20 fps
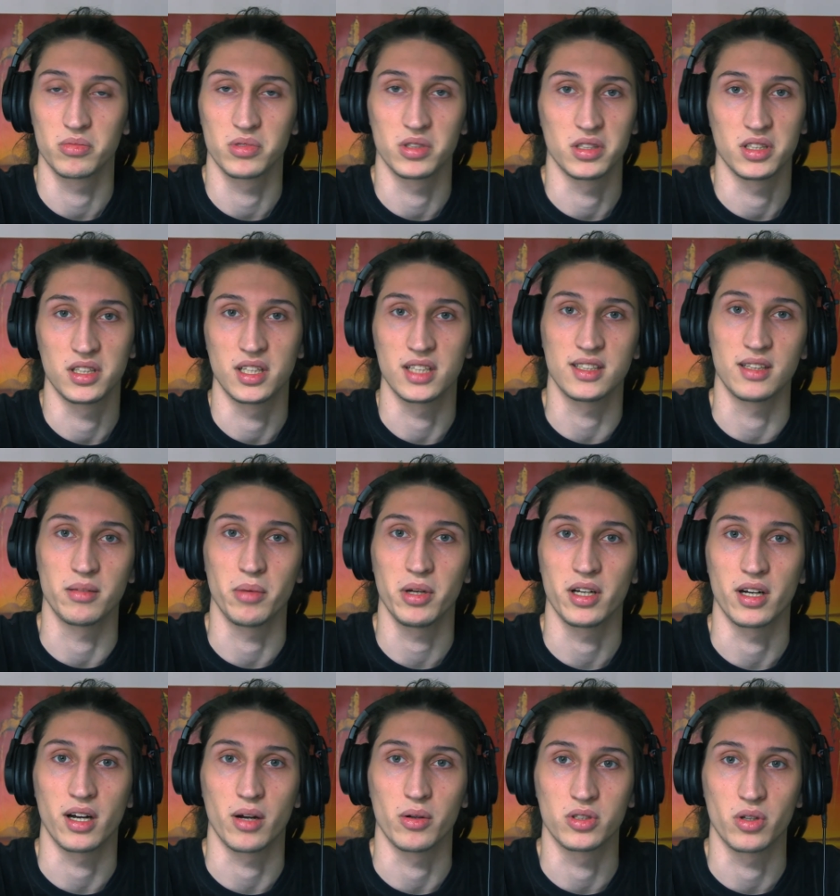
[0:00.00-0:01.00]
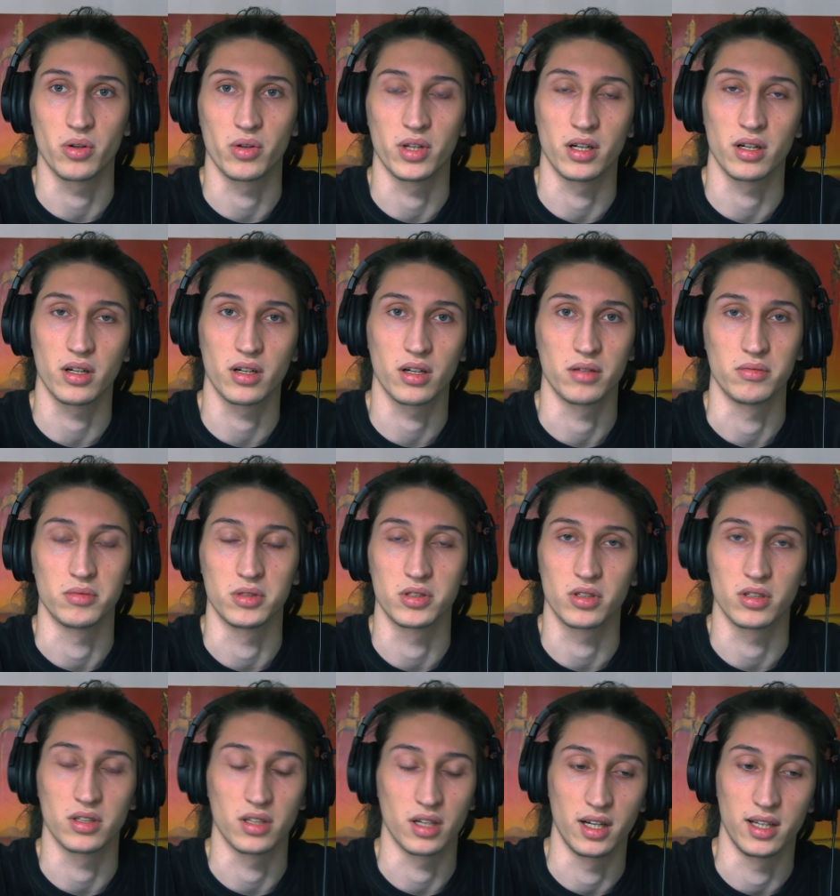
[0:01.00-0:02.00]
it doesn't matter how it's
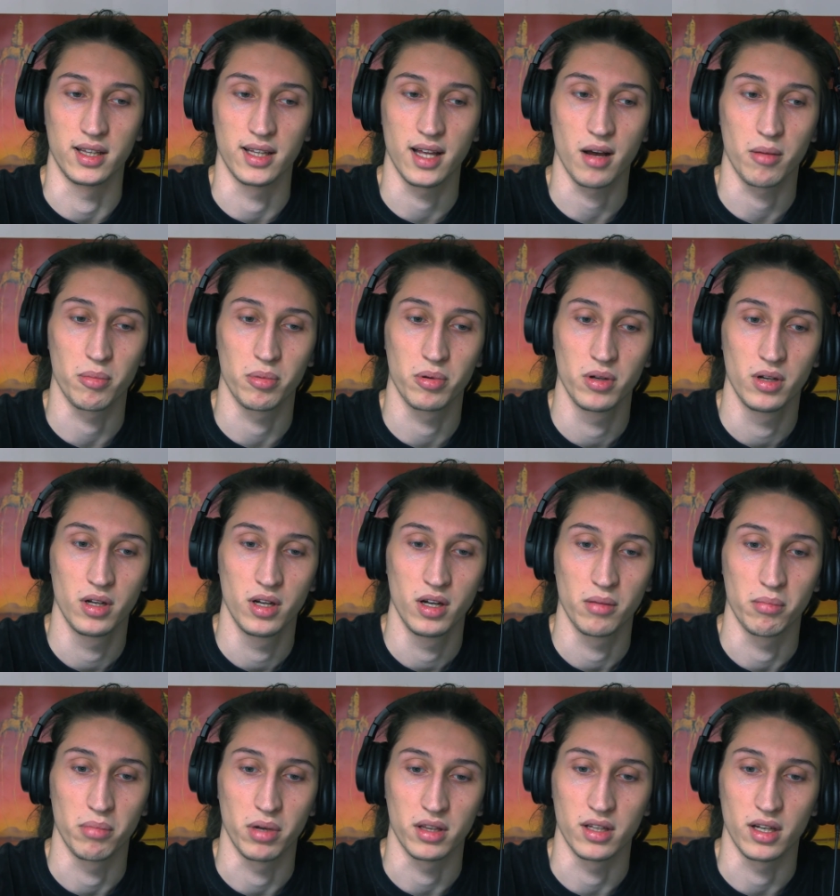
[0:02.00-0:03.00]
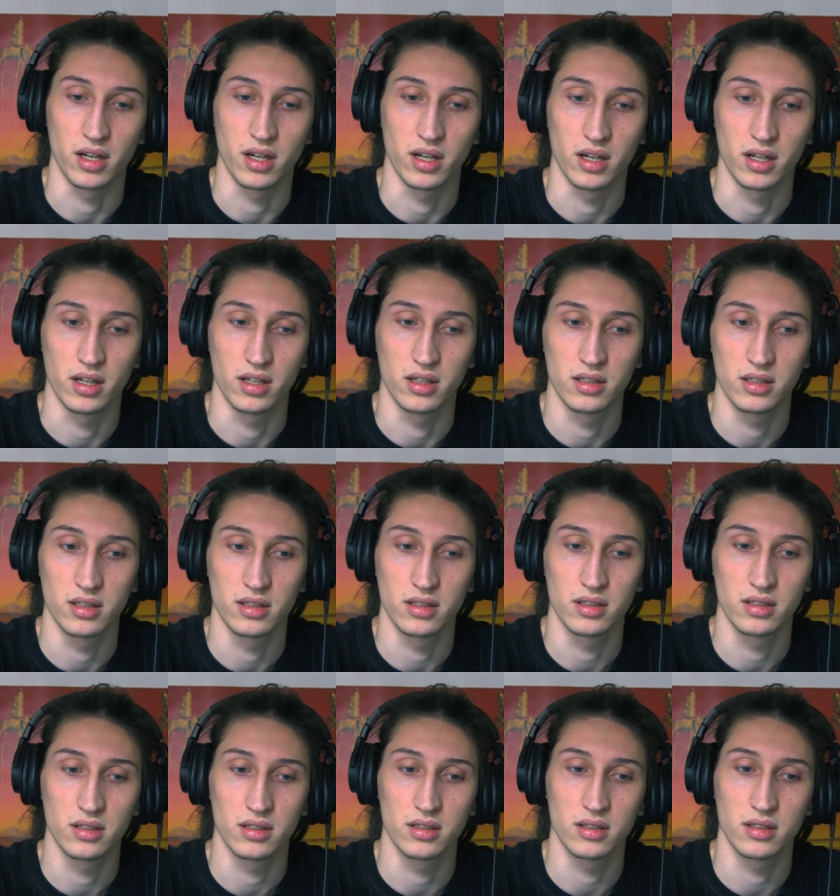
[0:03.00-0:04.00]
gonna end up, but the
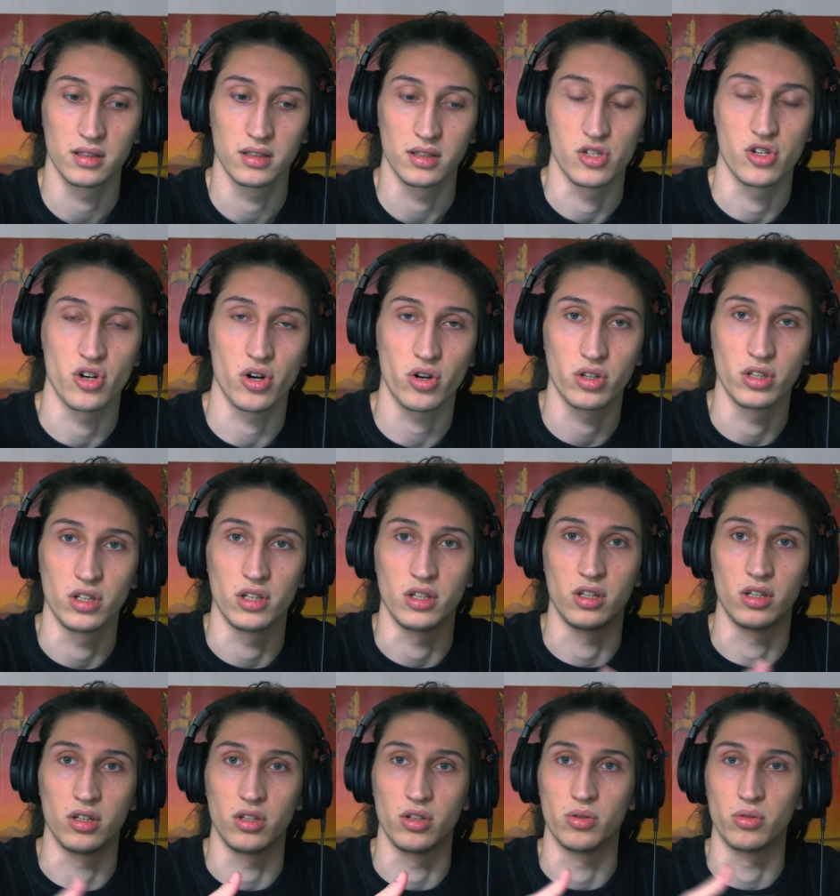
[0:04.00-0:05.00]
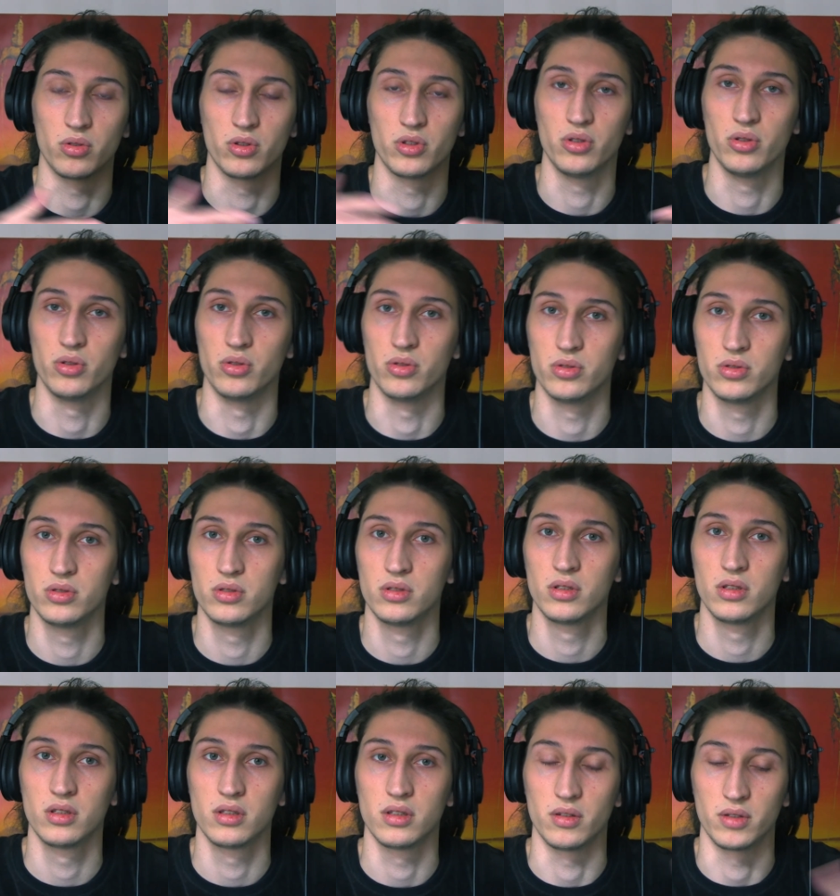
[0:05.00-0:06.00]
journey you'll do,
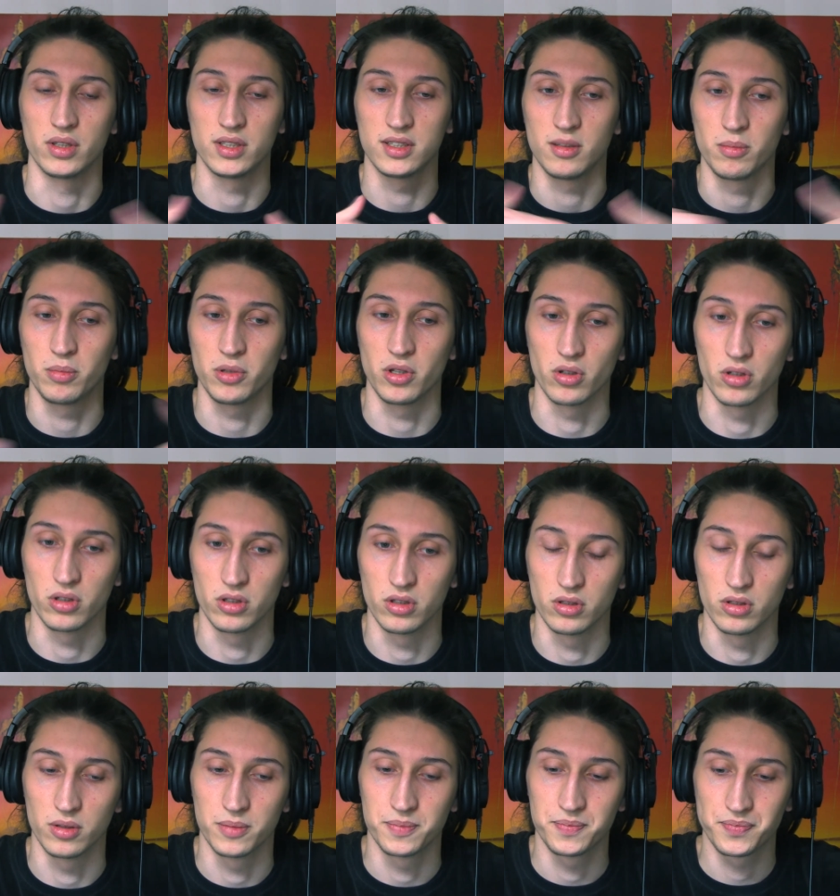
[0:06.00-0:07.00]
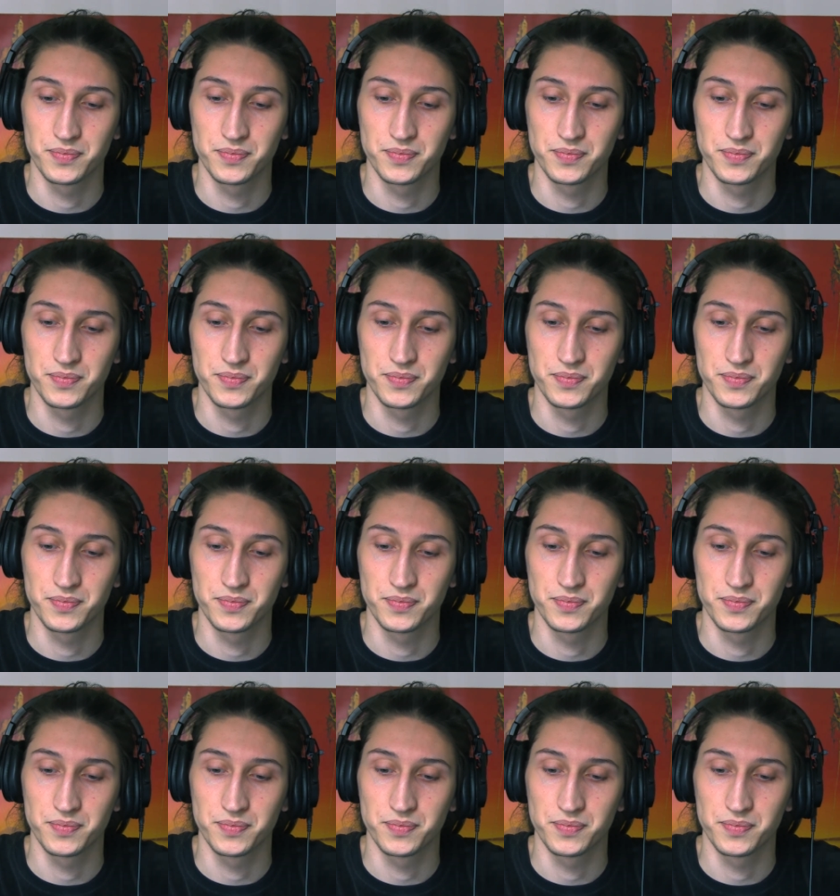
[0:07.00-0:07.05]
the recipe you'll do,